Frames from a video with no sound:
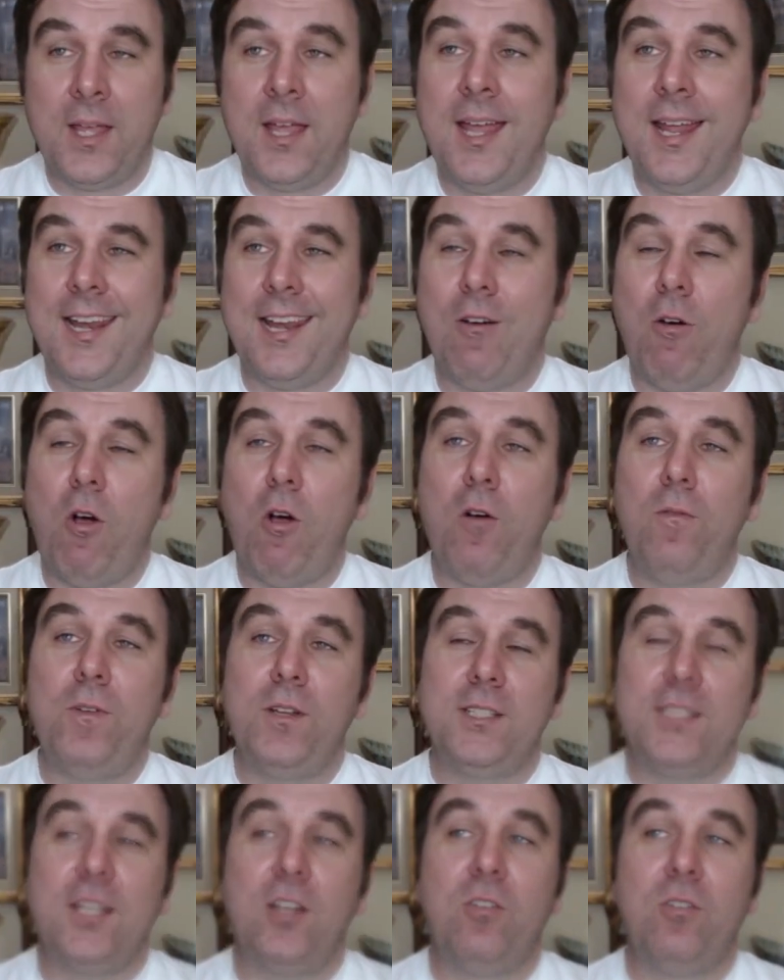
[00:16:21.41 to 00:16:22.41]
Now,
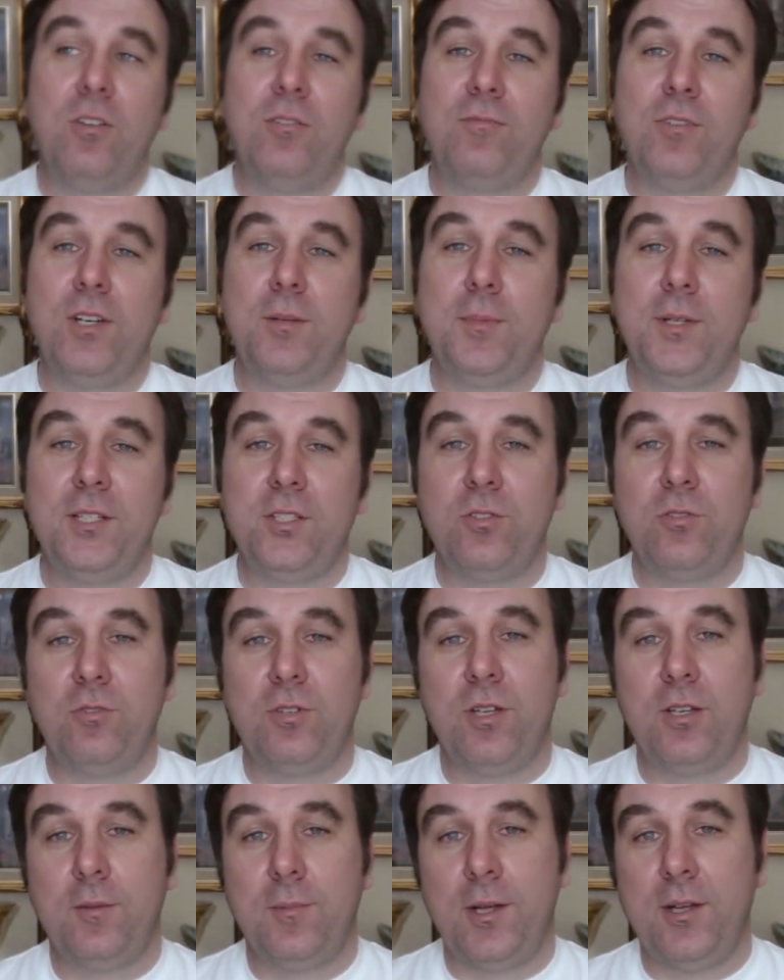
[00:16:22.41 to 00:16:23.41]
obviously, all I've really been
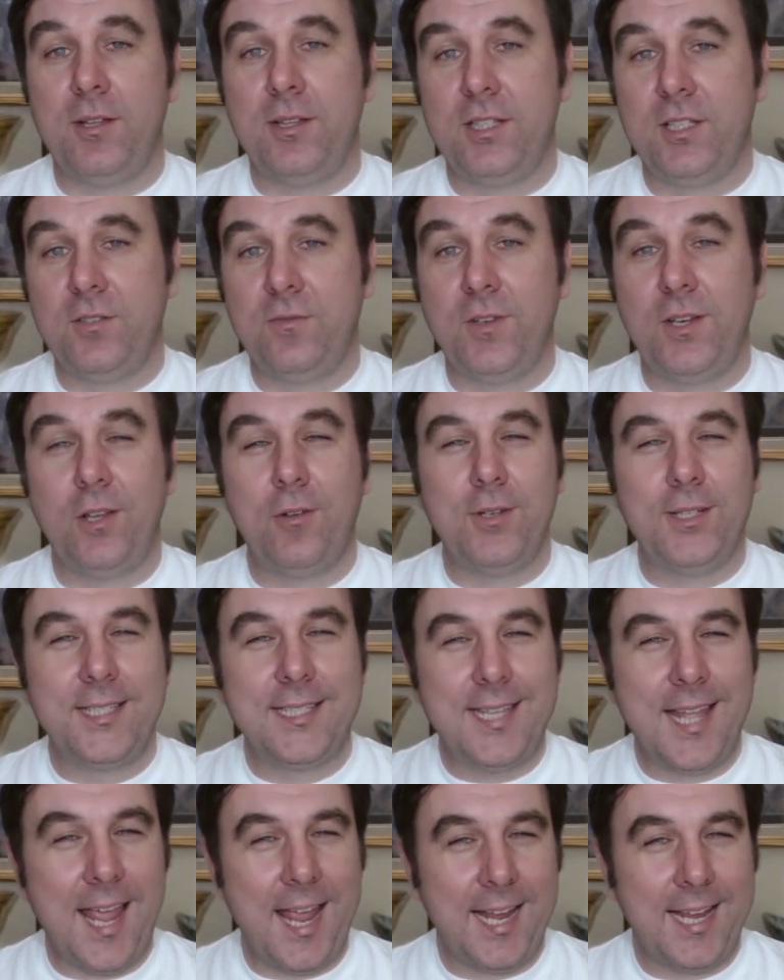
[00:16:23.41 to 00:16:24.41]
talking about in this video is
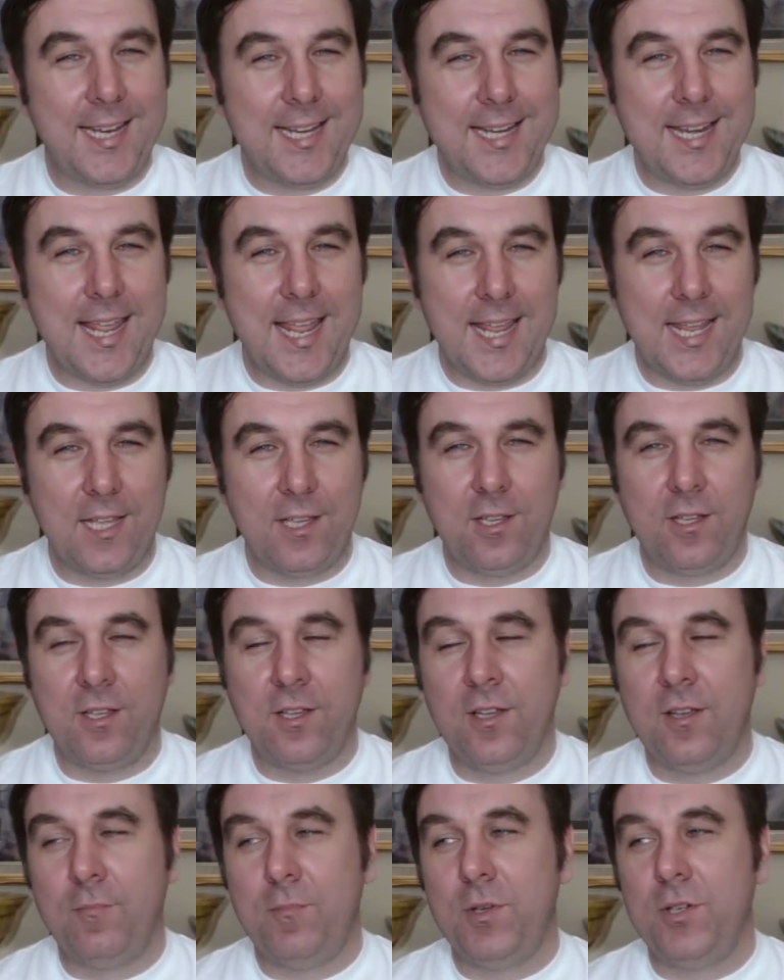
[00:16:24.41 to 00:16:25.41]
technique.
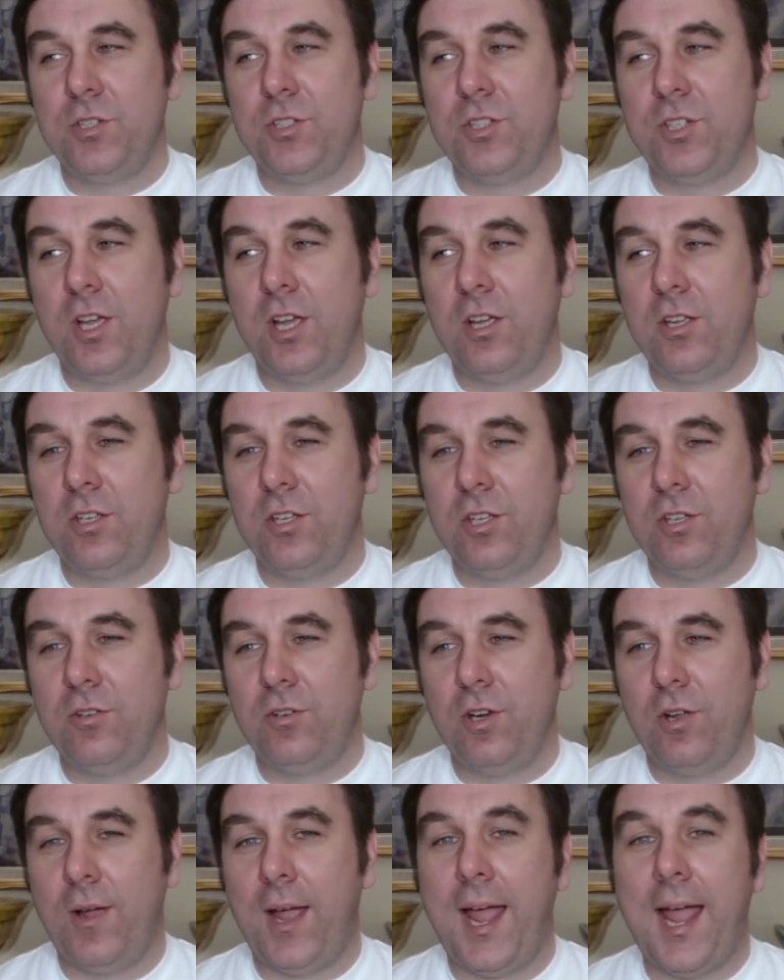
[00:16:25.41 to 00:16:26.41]
Been showing you, you
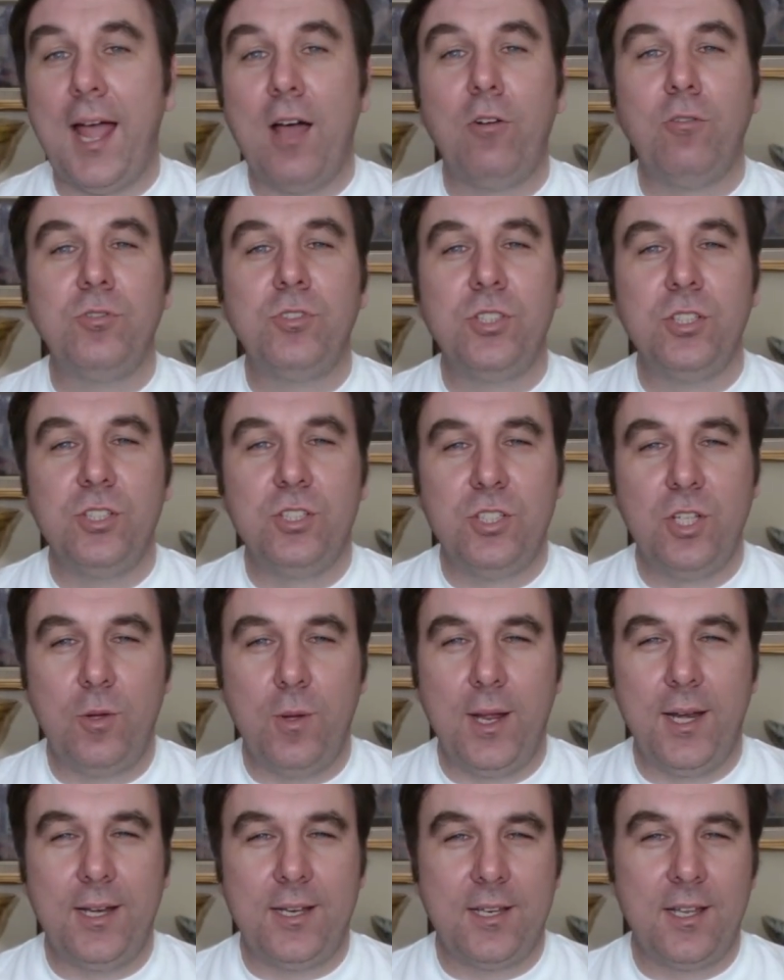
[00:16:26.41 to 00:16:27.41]
know, how to do
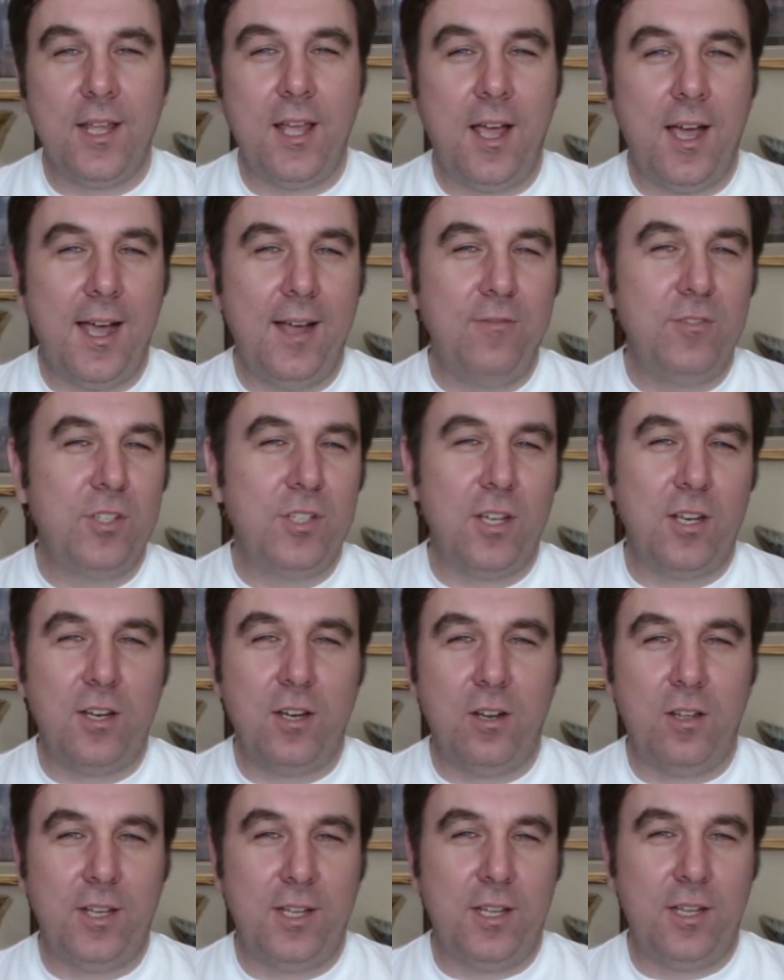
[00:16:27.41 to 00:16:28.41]
it. I haven't done
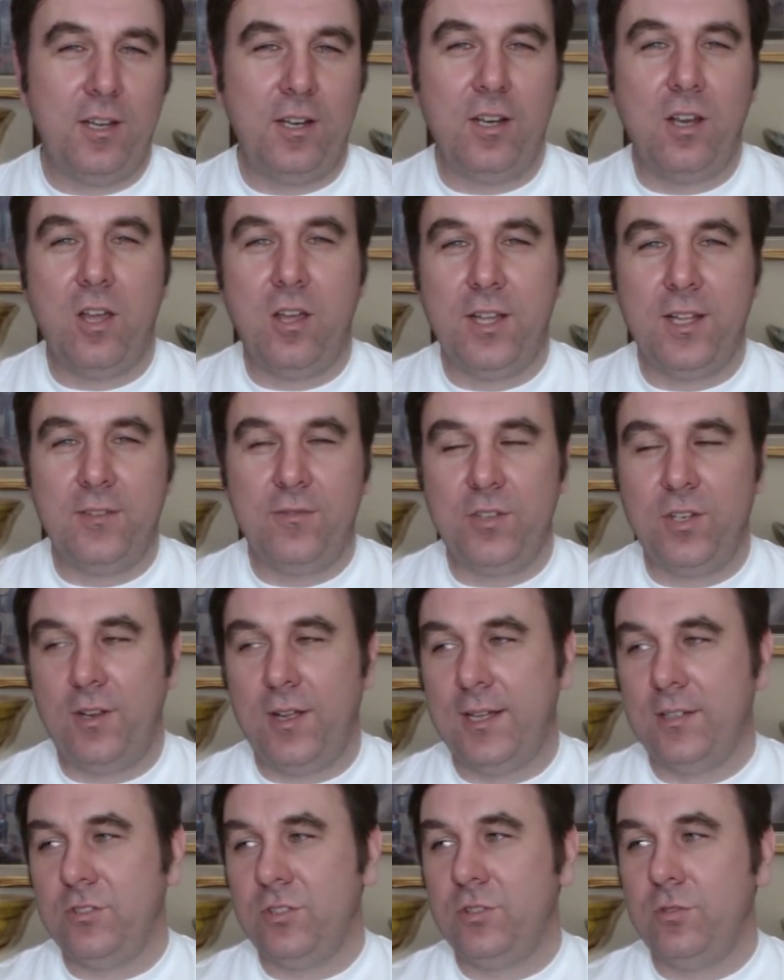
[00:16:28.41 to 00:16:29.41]
like a live, you know,
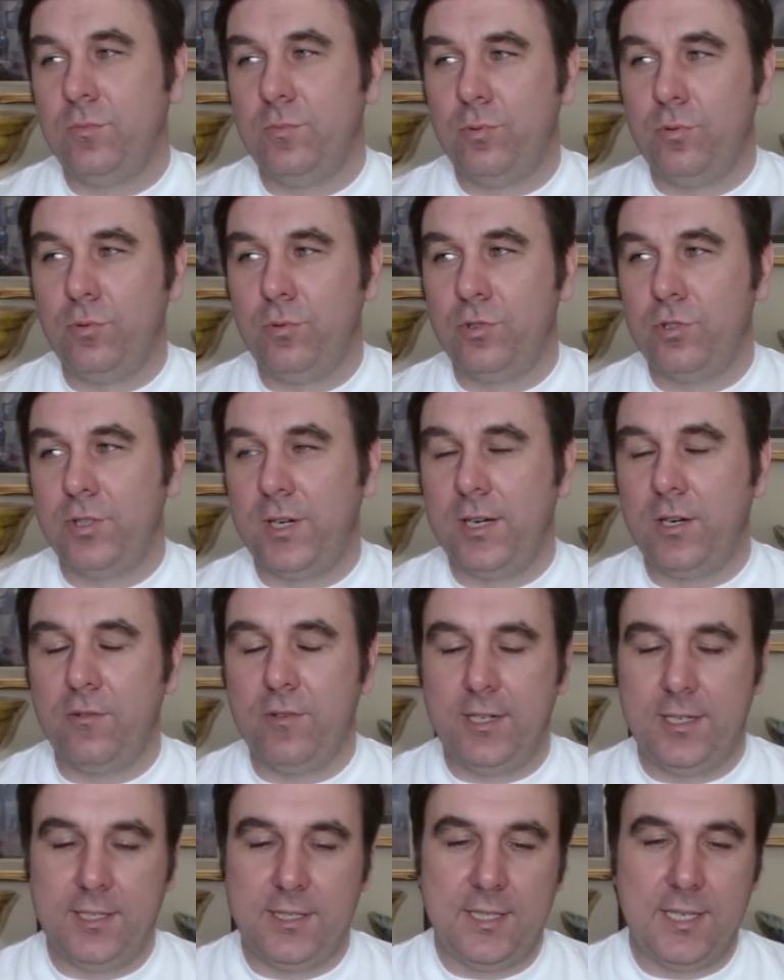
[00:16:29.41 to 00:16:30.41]
how to do a portrait or an
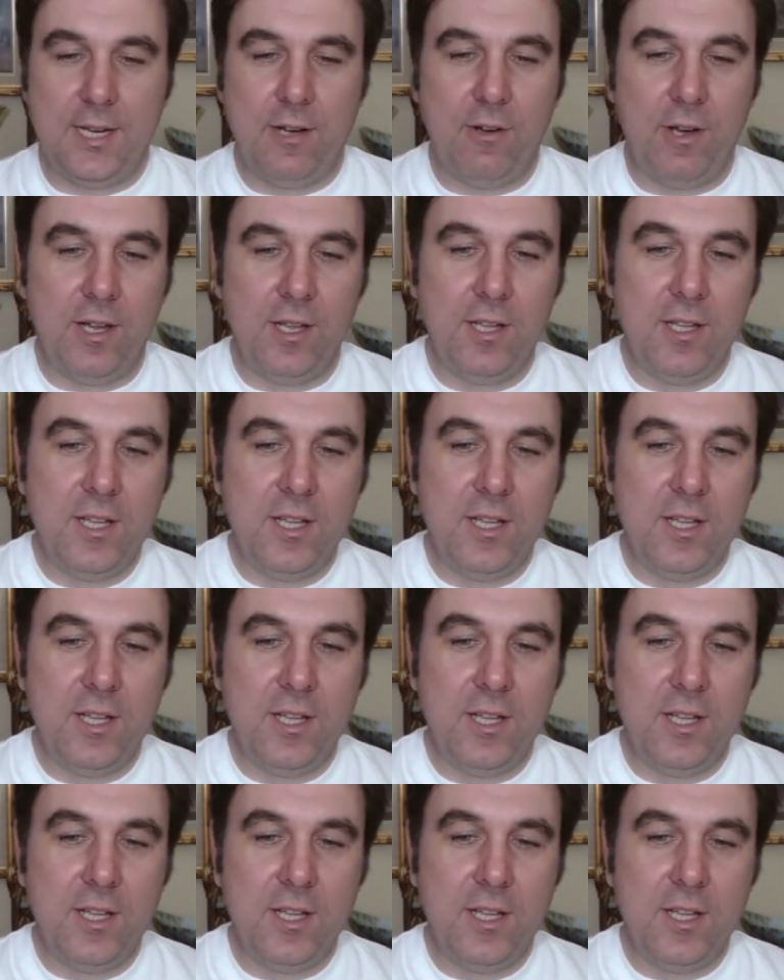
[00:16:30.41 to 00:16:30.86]
interior.